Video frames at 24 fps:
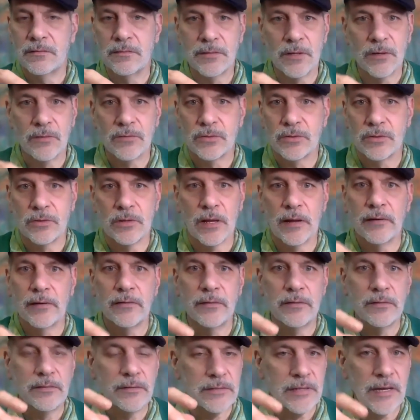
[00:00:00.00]
Don't do that.
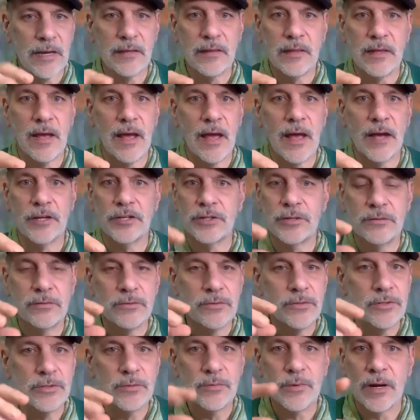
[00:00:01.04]
Take the action,
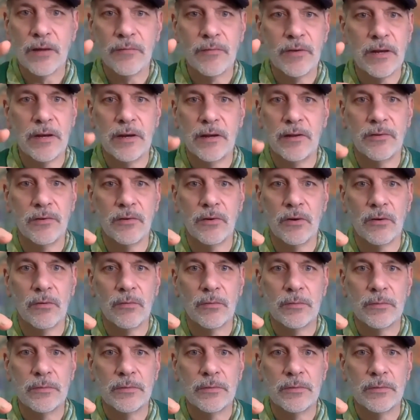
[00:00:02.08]
do whatever you need to do.